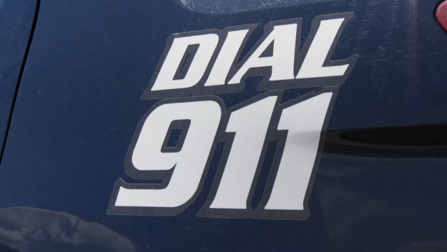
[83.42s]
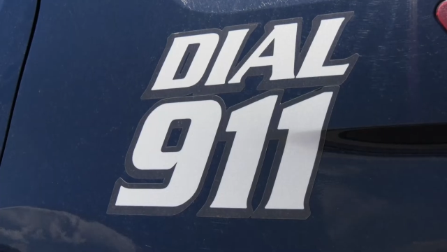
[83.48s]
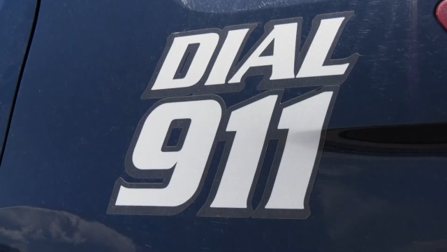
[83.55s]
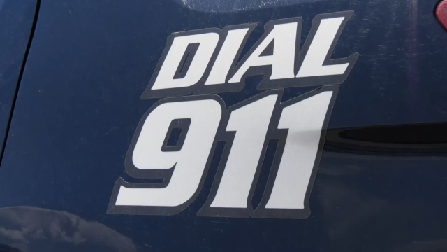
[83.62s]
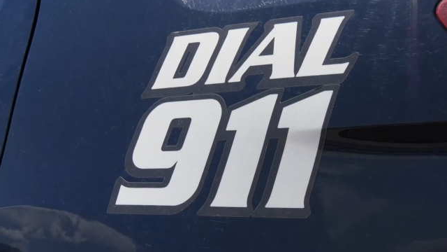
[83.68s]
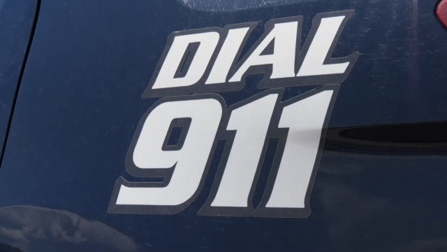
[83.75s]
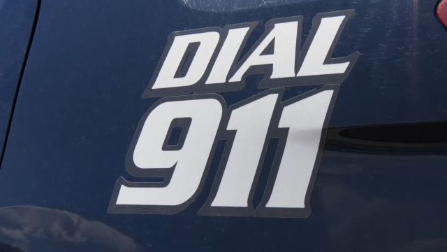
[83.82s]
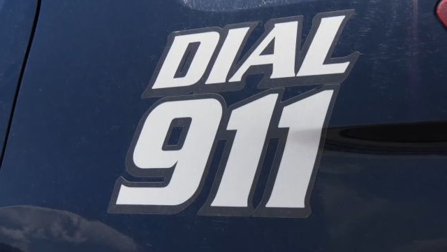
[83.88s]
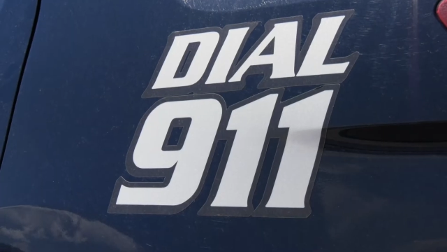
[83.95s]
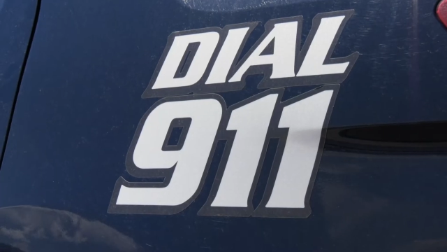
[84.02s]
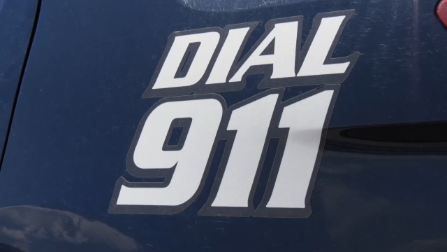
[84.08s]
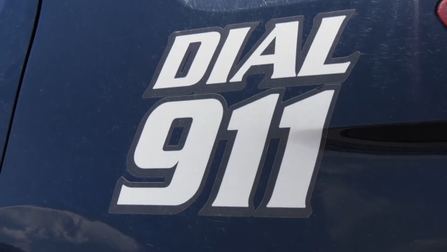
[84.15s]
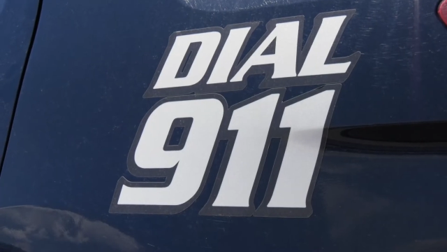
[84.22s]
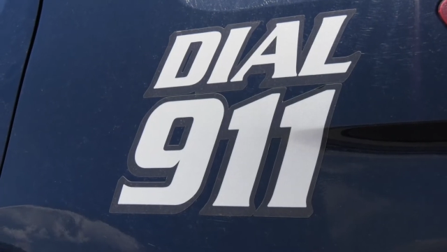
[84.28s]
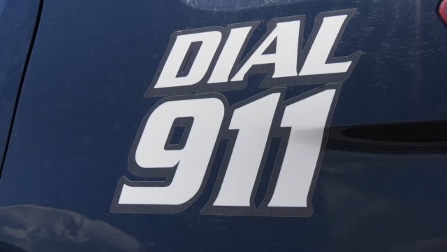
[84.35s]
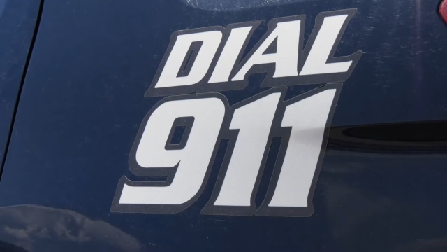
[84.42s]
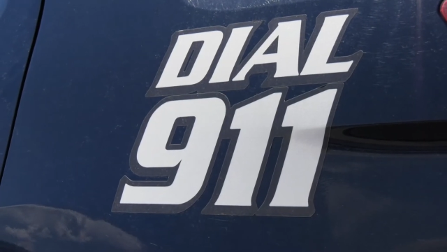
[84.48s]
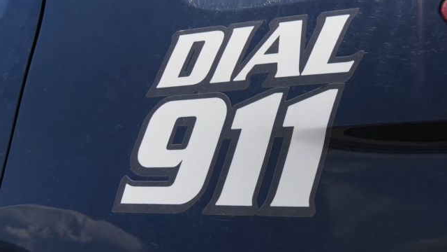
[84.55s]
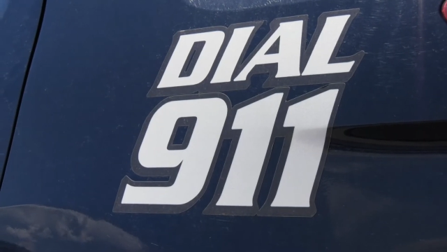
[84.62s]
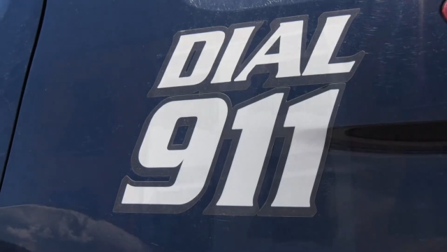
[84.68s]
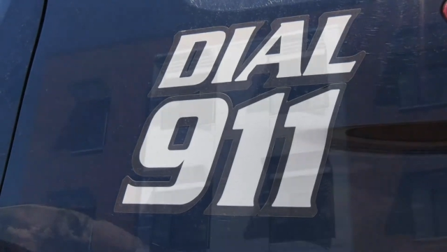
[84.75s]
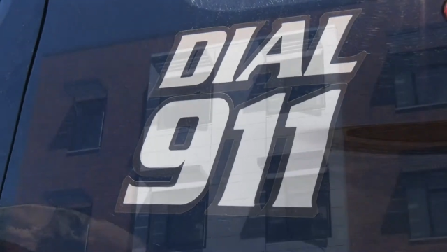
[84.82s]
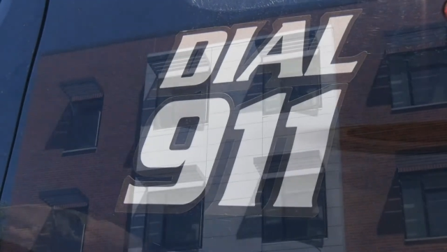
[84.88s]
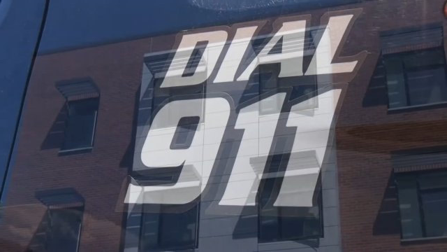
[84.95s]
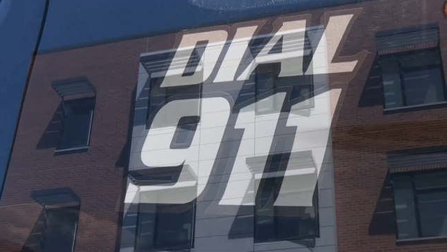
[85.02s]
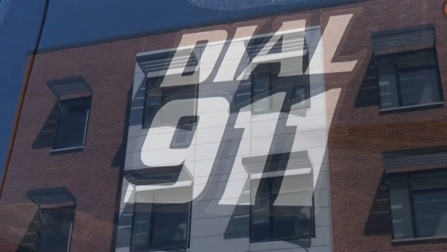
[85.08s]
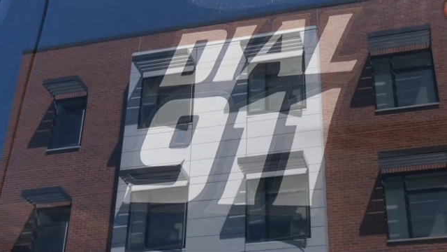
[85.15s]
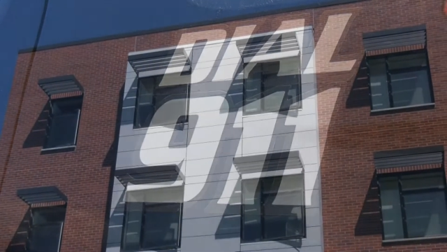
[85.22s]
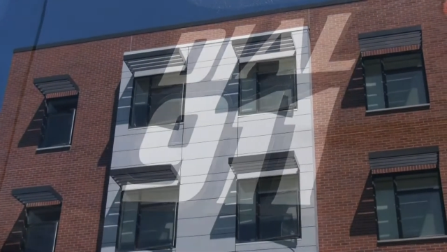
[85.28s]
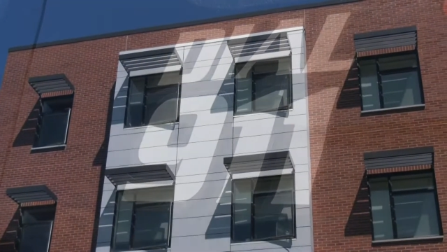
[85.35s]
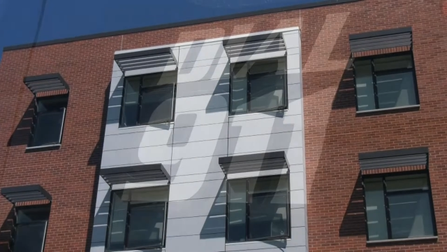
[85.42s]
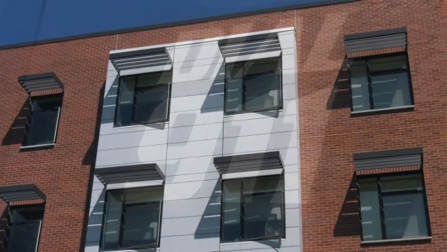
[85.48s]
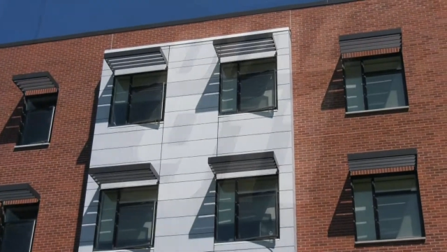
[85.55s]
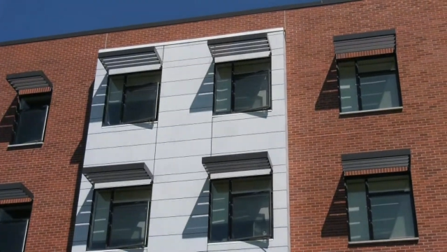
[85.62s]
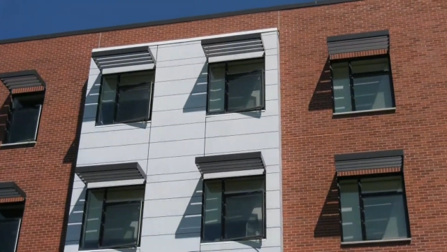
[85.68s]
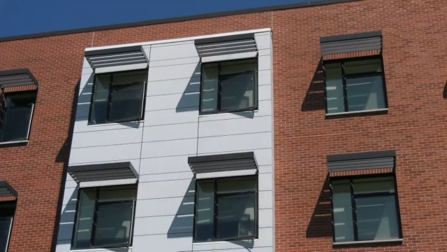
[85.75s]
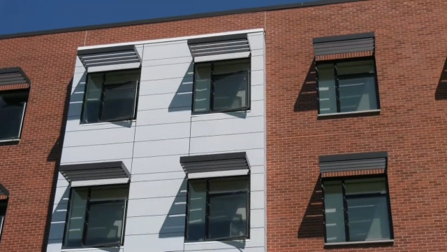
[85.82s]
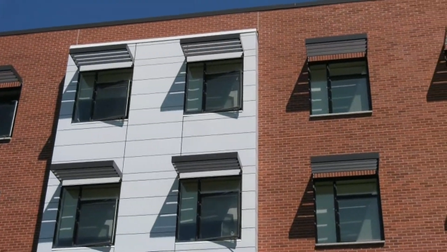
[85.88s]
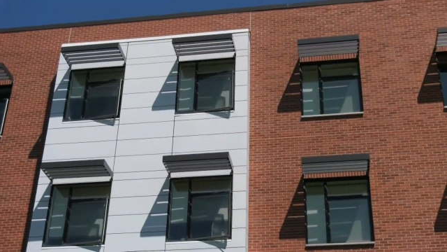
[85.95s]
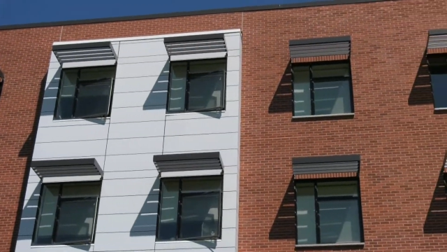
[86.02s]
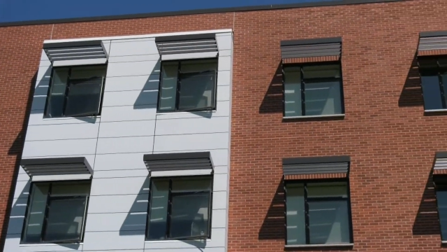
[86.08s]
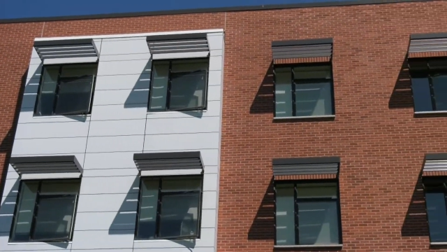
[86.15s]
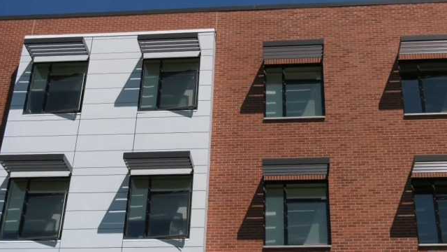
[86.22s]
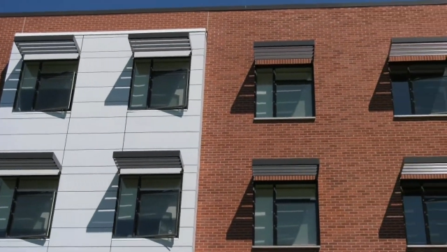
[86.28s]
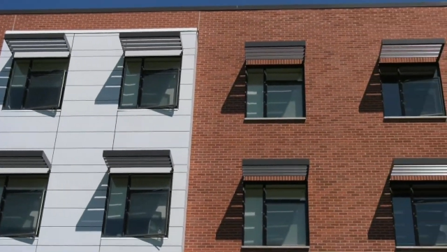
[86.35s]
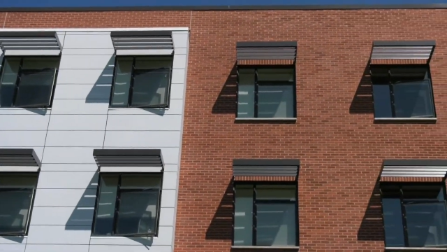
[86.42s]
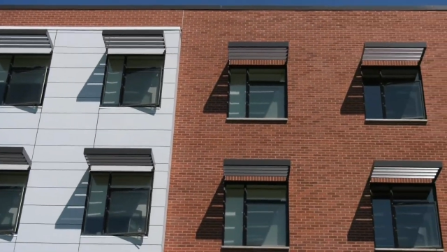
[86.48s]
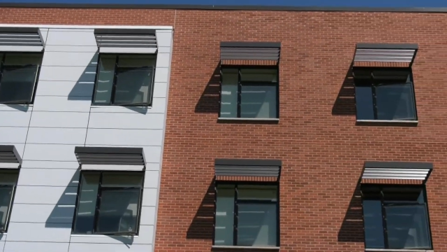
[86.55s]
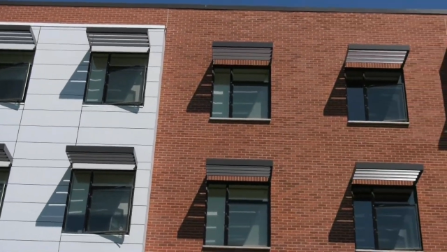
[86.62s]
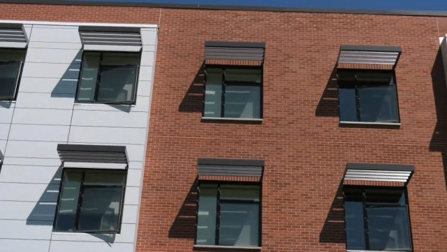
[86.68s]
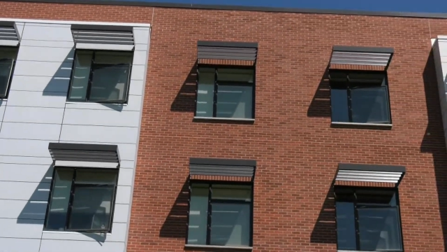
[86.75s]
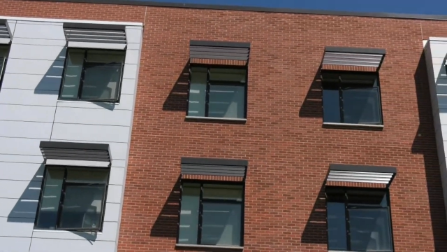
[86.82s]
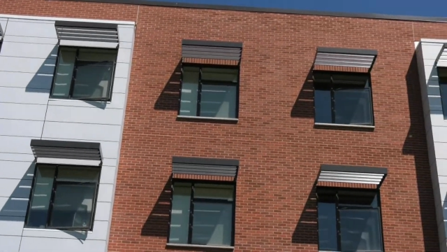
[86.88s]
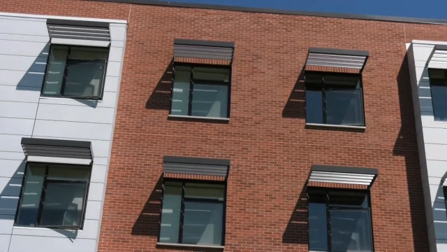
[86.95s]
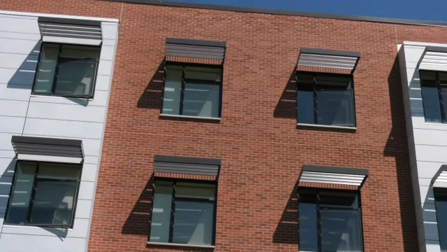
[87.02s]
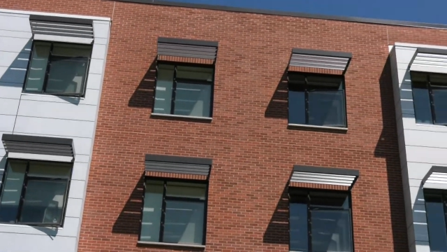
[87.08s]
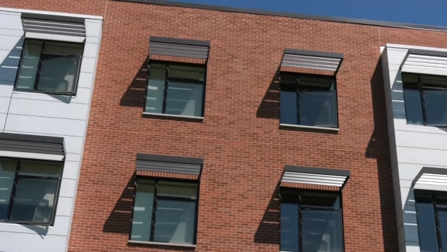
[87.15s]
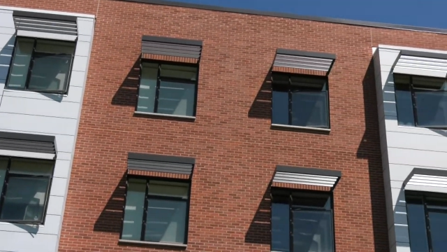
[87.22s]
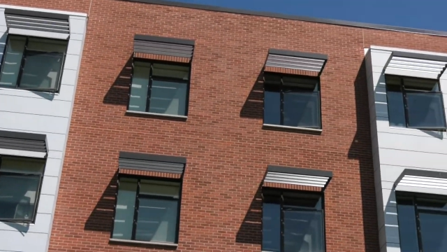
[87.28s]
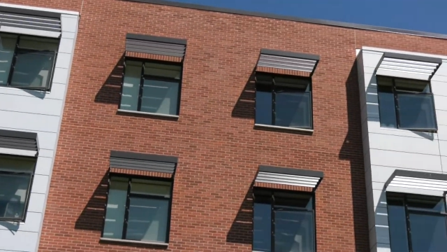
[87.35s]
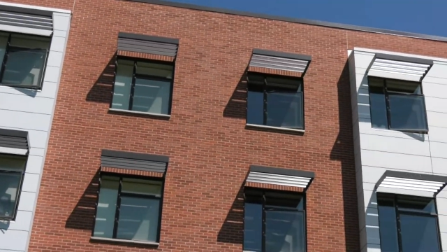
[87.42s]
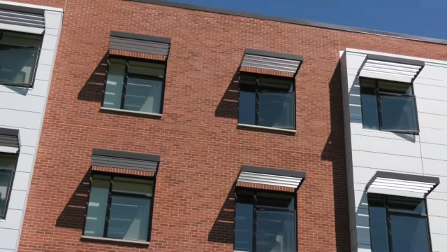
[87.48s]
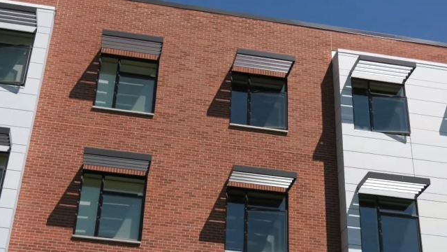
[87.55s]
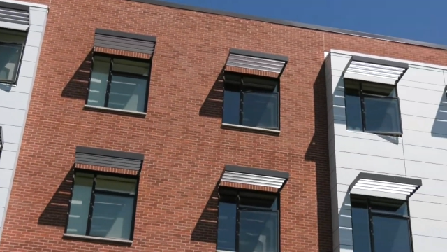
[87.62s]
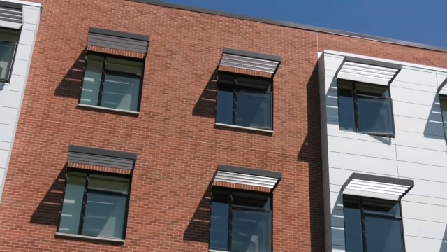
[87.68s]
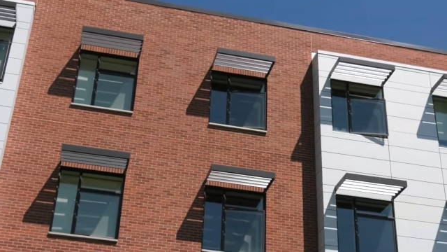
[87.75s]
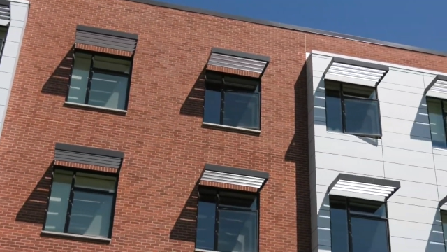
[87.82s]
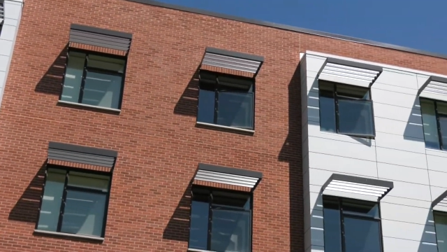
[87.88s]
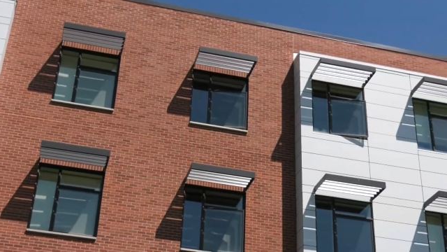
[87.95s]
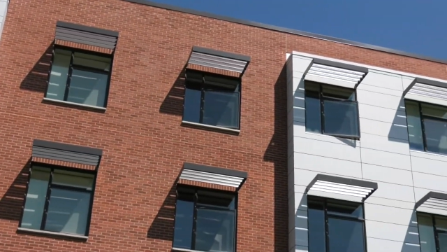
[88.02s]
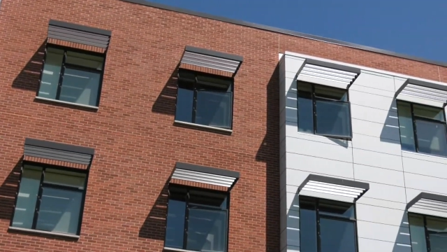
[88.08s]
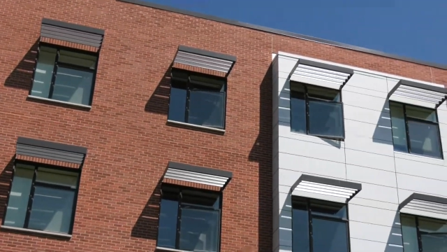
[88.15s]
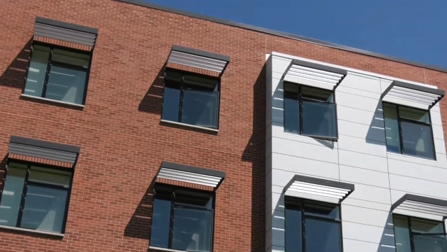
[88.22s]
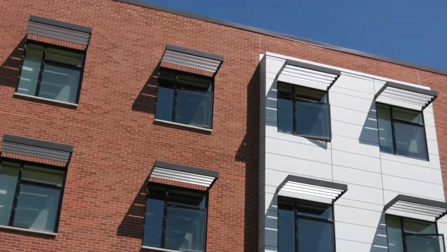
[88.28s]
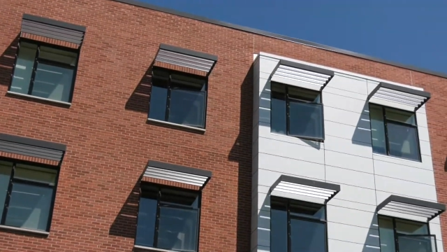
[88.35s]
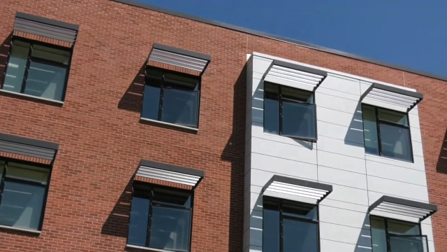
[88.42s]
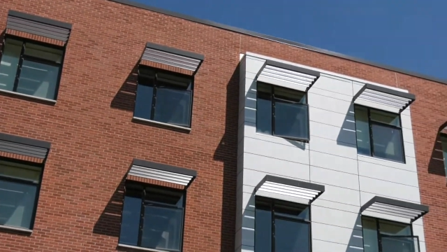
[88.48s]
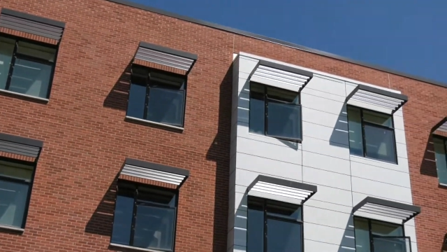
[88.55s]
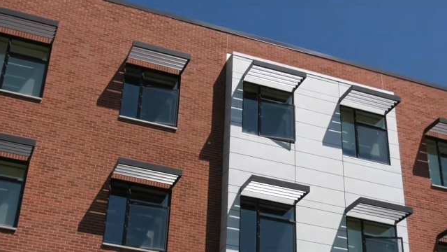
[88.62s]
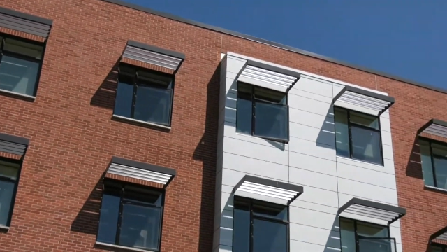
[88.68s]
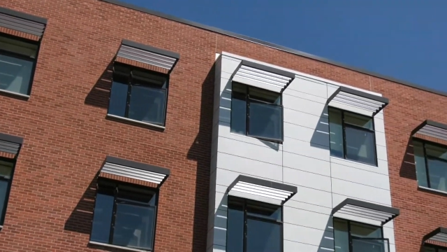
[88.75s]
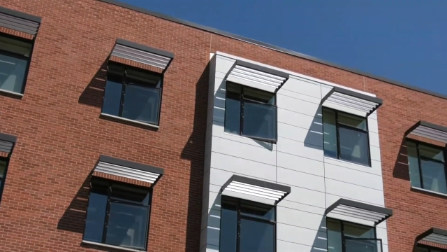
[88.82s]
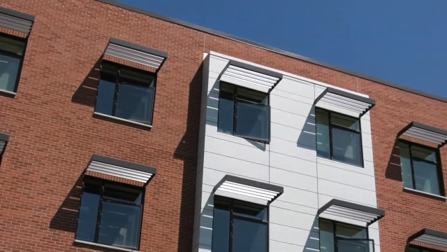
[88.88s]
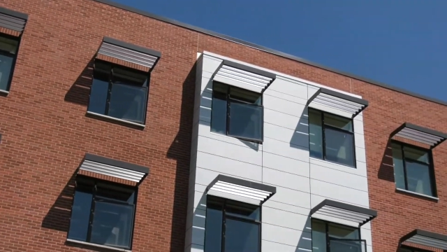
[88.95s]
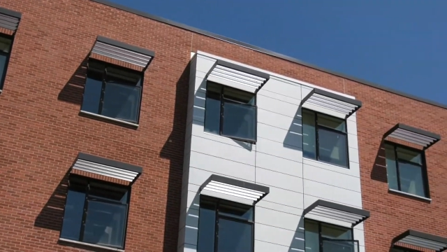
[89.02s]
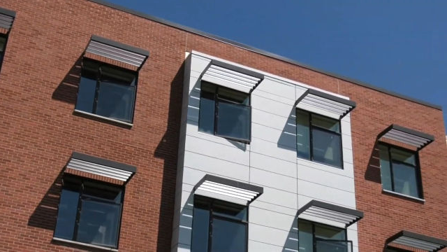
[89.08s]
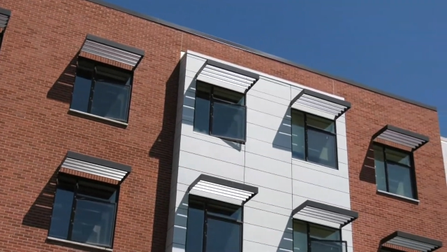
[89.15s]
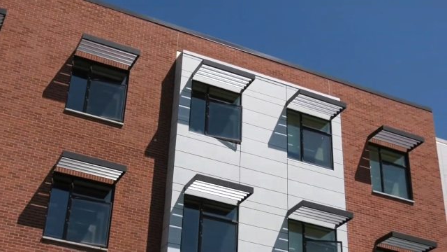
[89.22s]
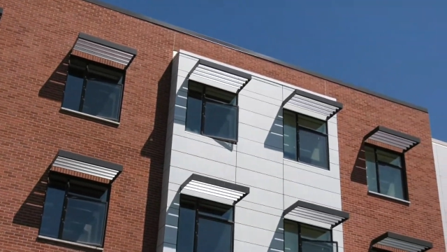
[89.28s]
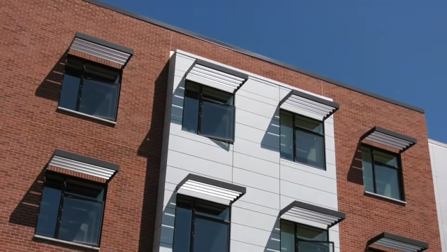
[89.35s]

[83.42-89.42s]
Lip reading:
No face is visible, so there are no lips to read.